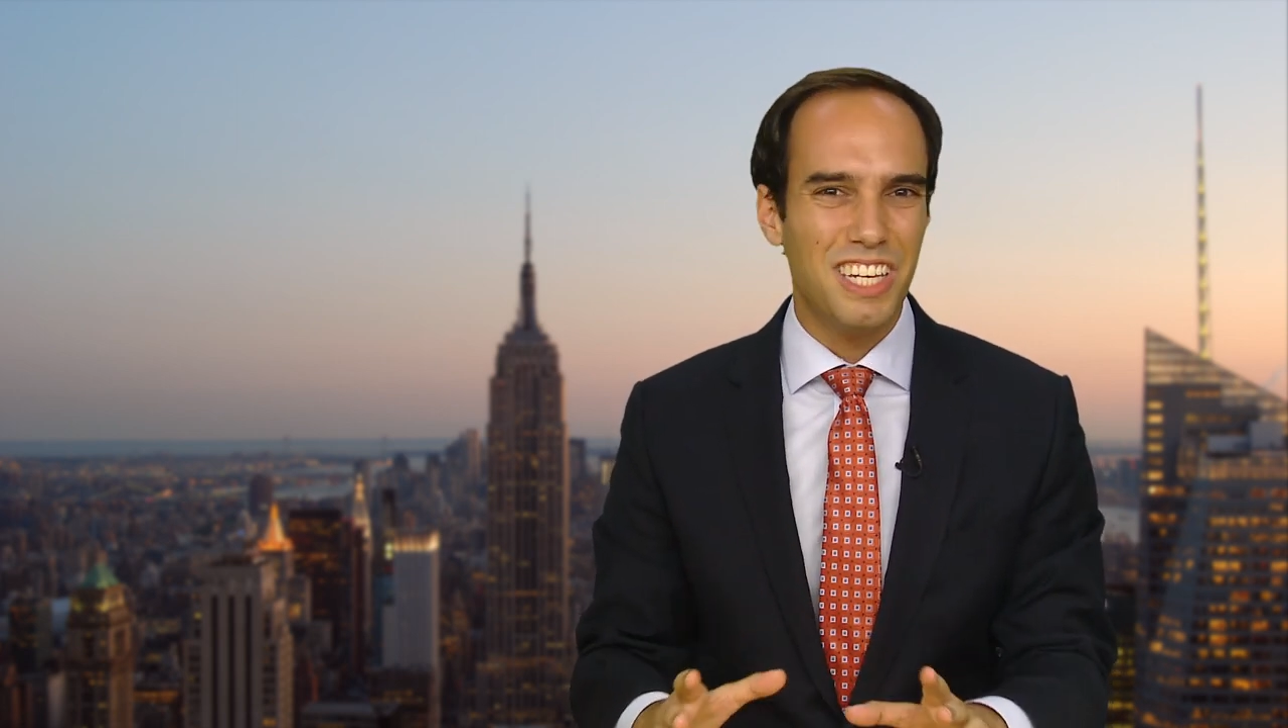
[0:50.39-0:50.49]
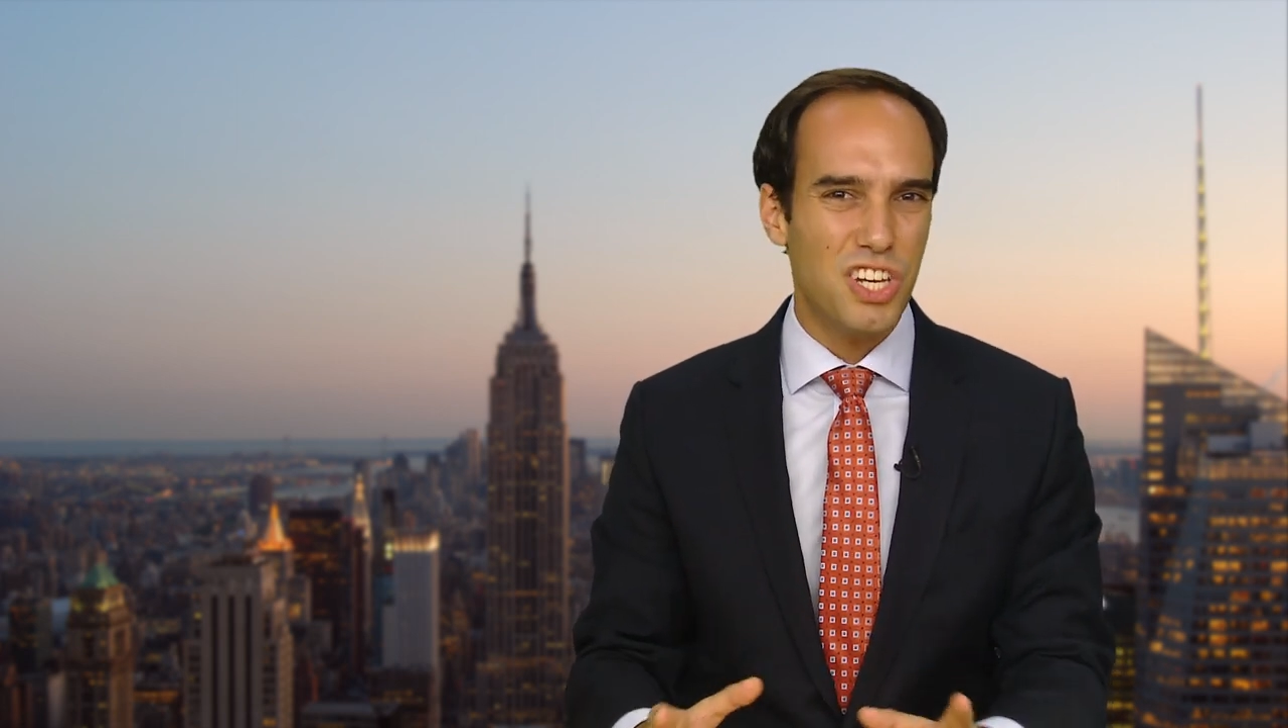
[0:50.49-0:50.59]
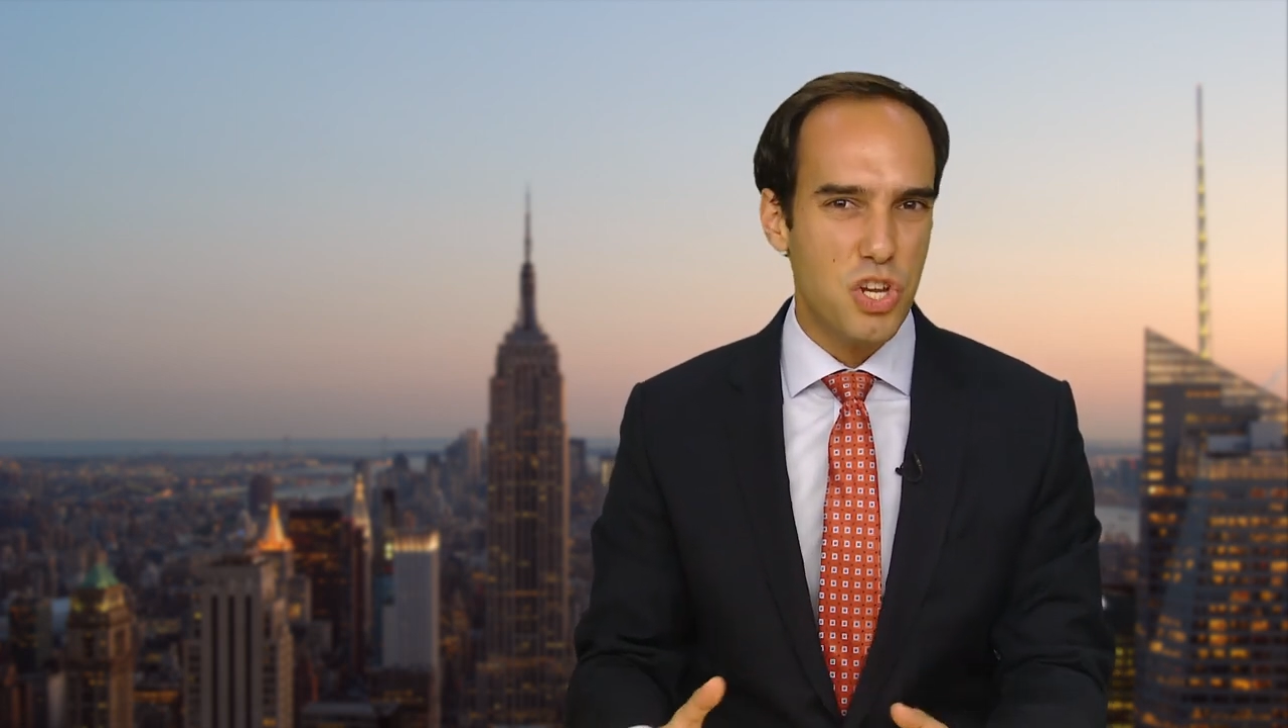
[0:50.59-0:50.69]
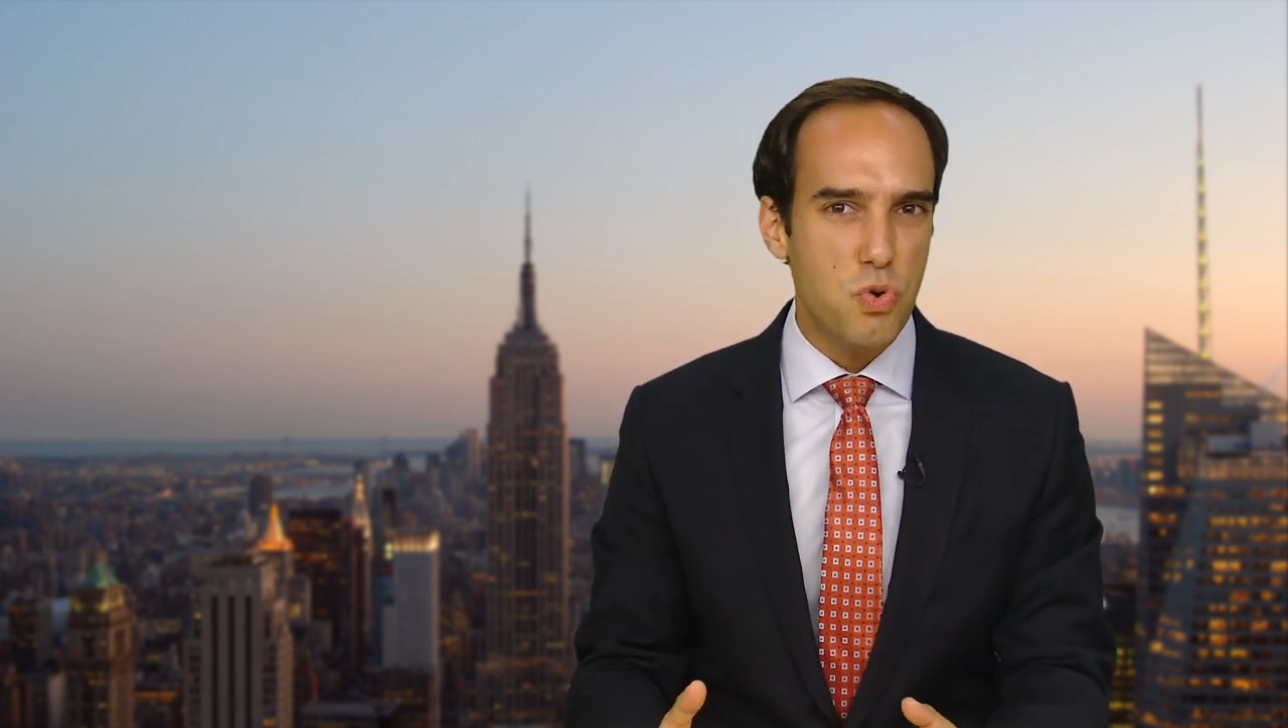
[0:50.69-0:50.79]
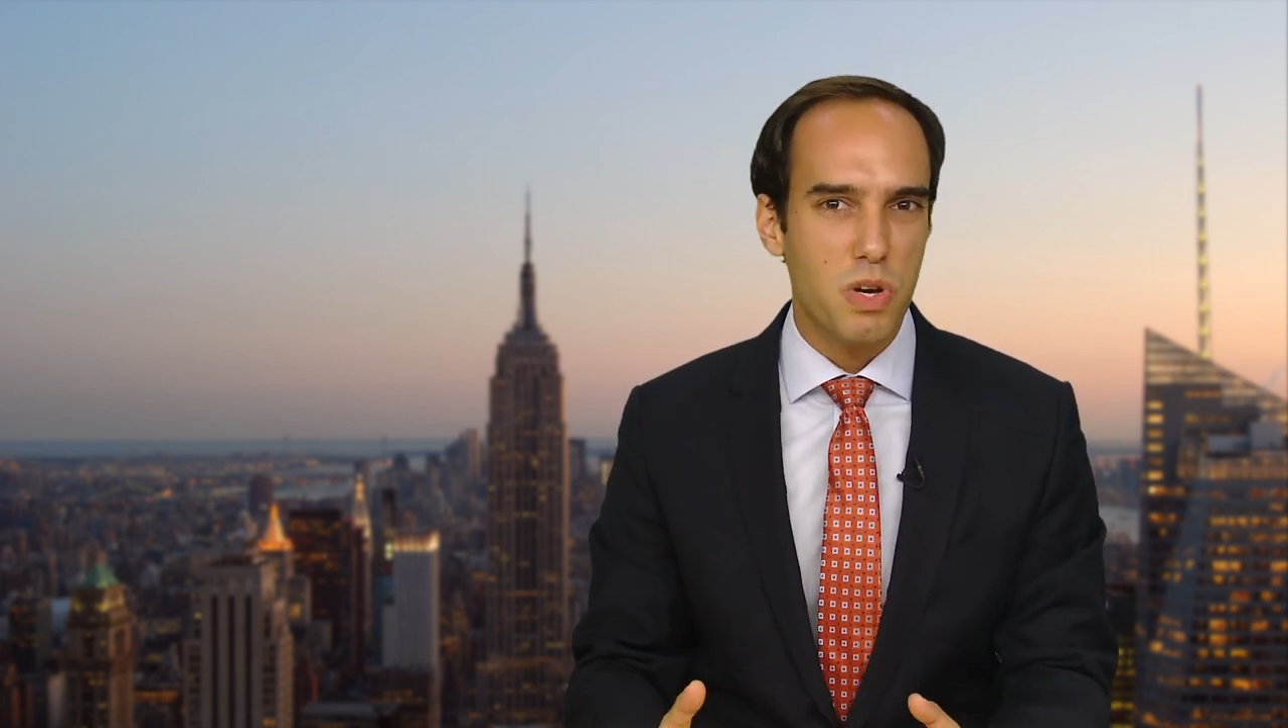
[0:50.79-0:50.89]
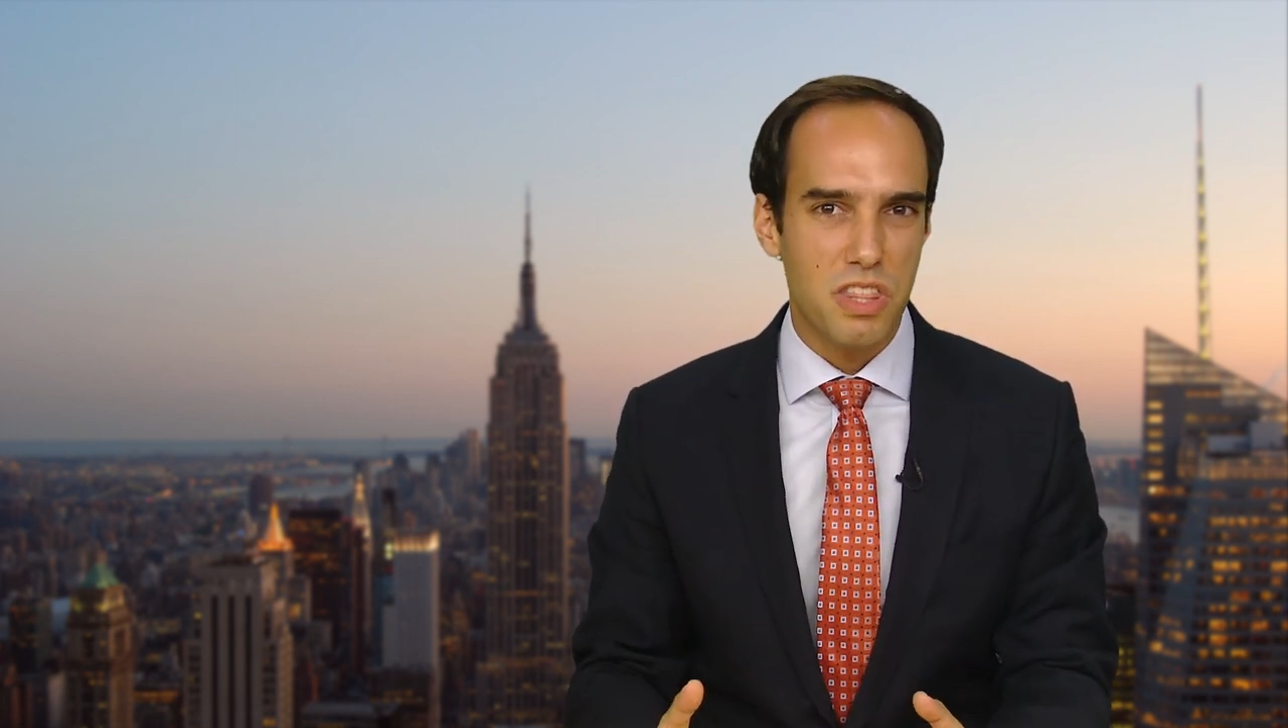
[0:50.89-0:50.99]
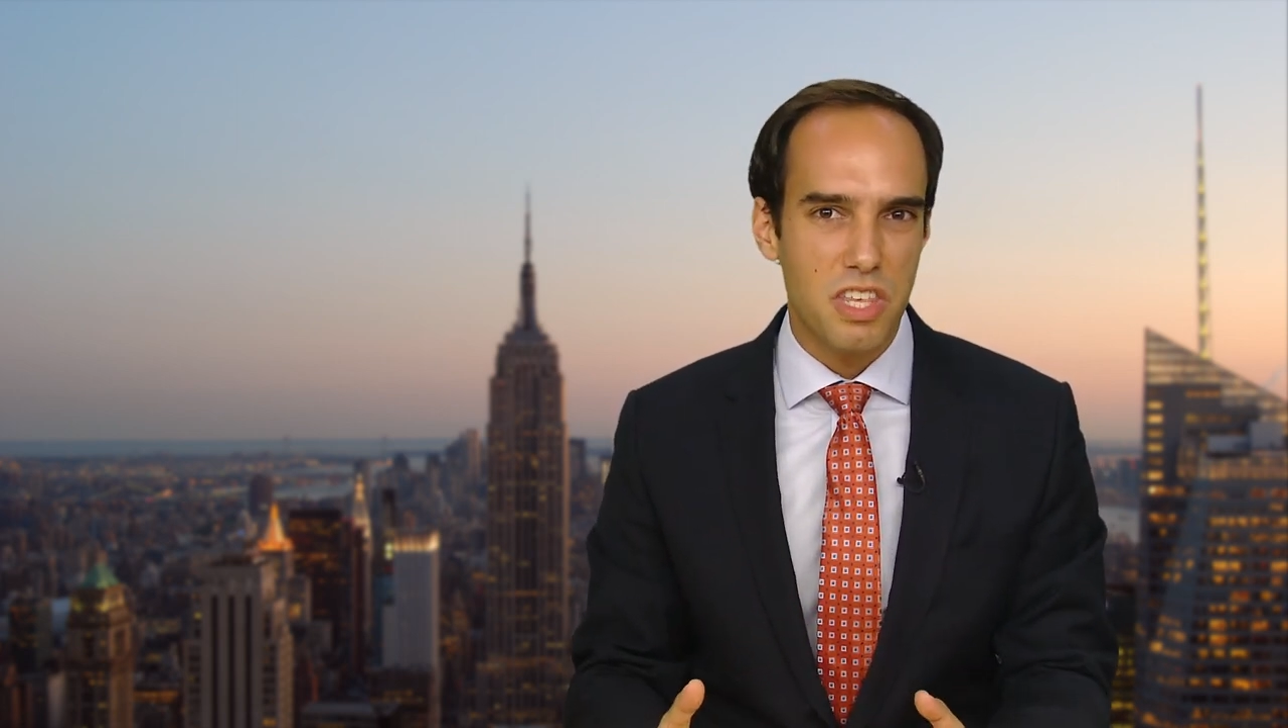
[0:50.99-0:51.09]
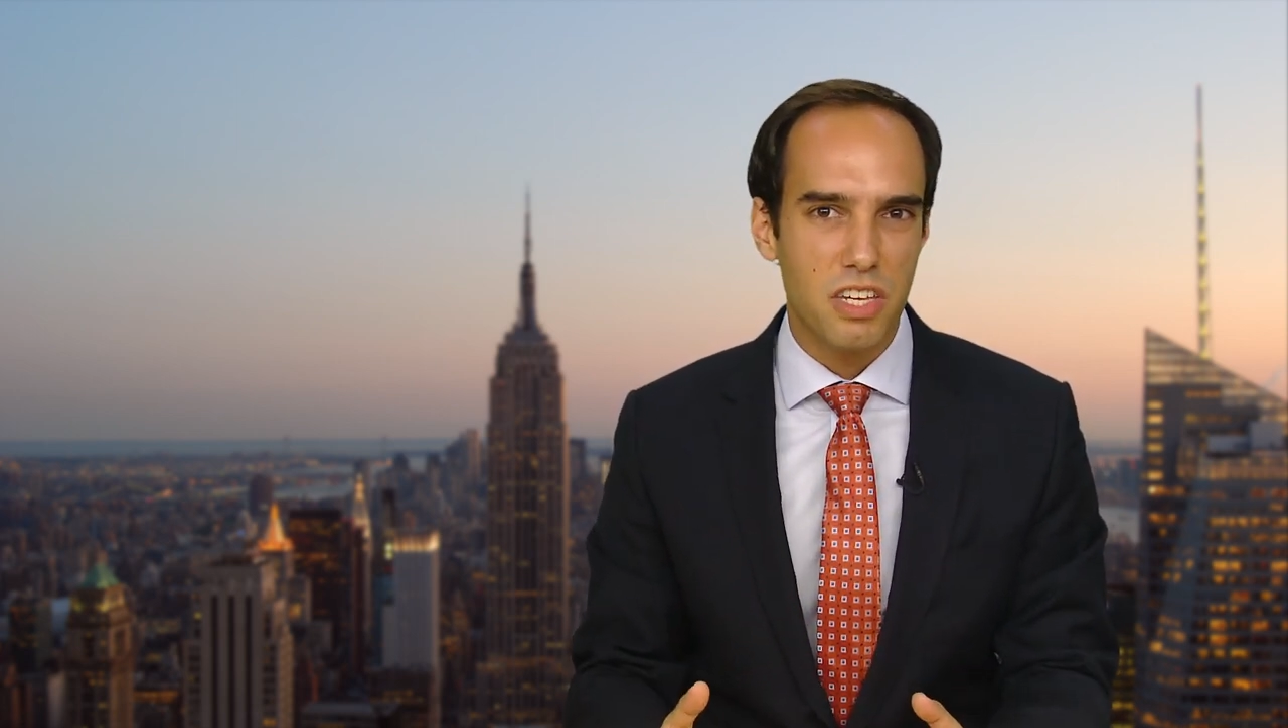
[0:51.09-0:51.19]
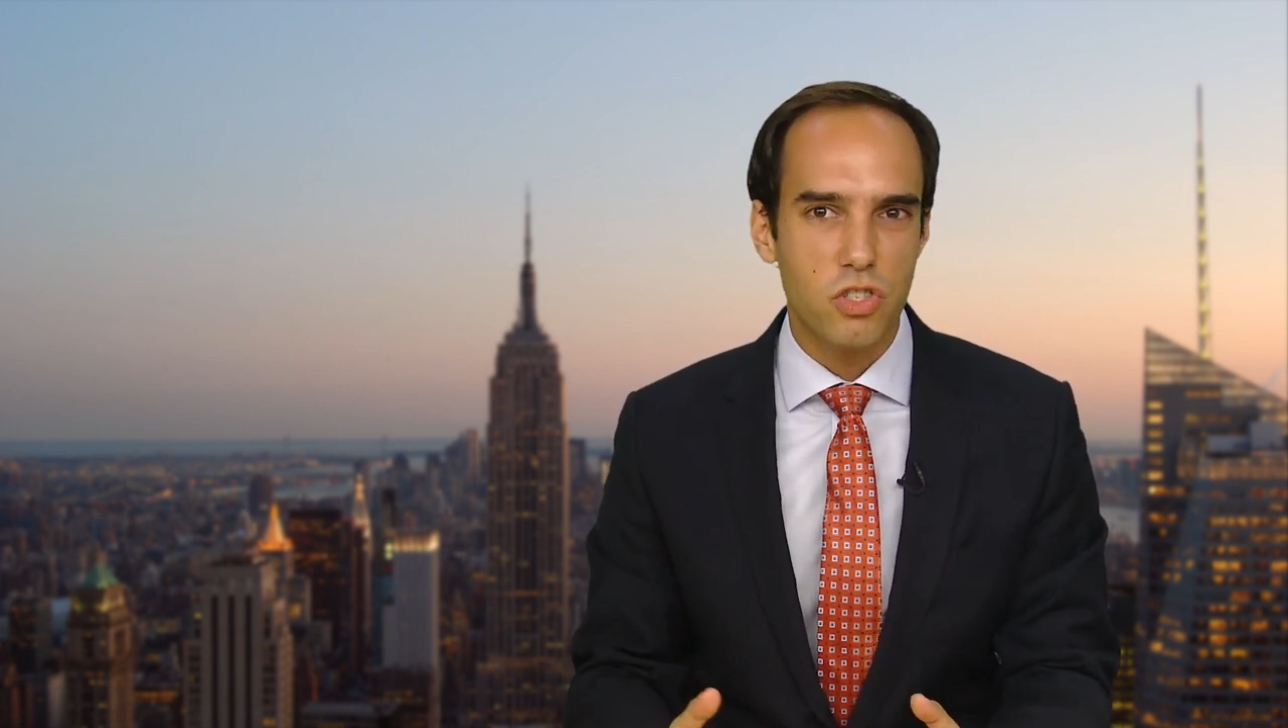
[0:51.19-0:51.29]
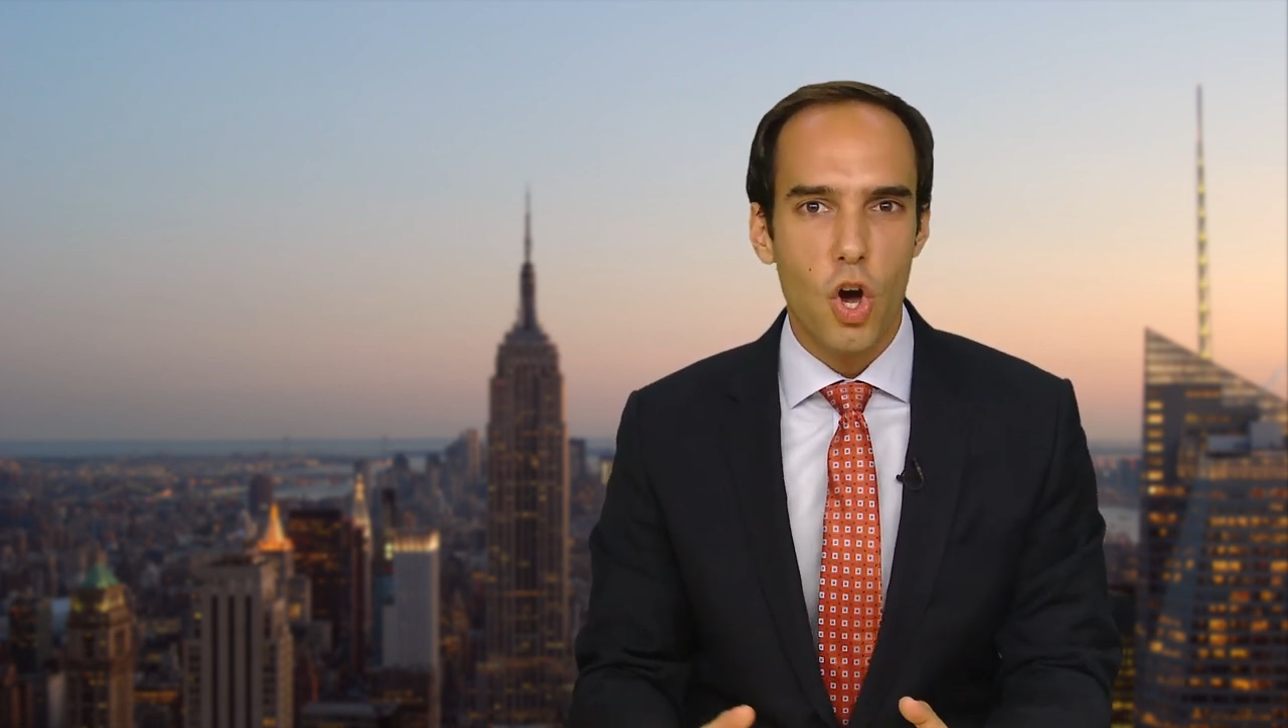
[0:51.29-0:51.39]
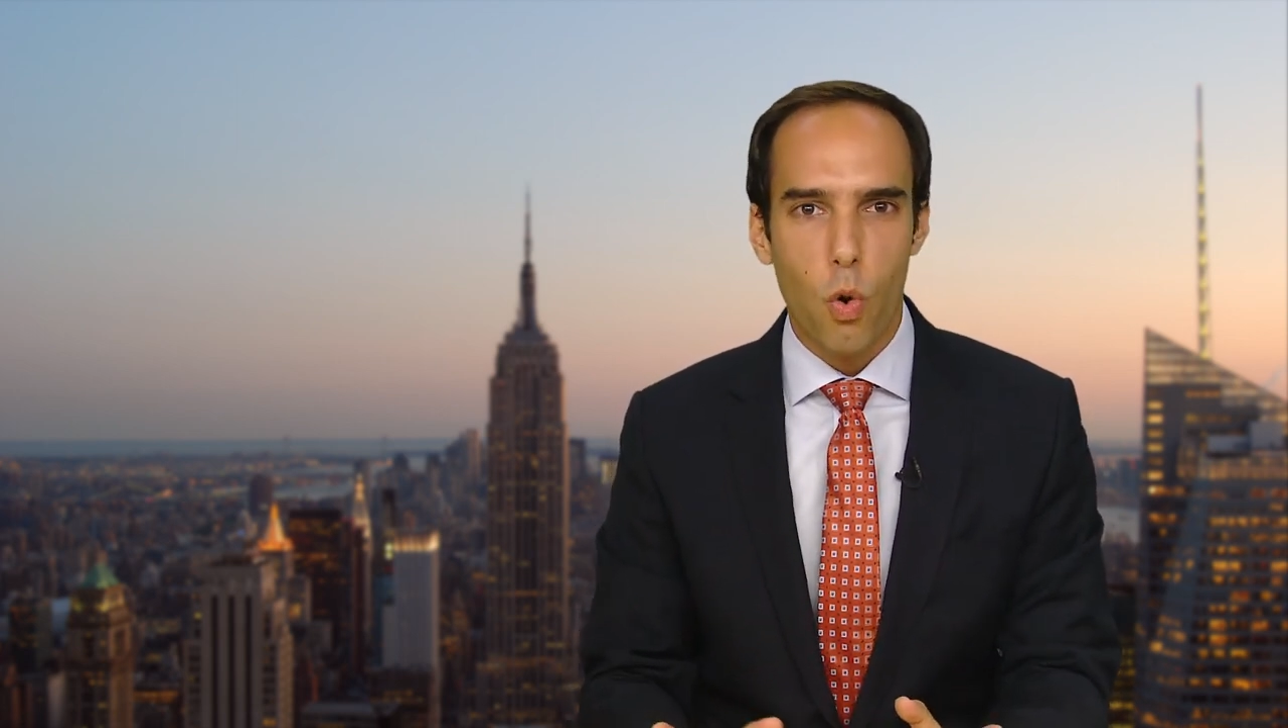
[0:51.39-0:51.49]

new at this,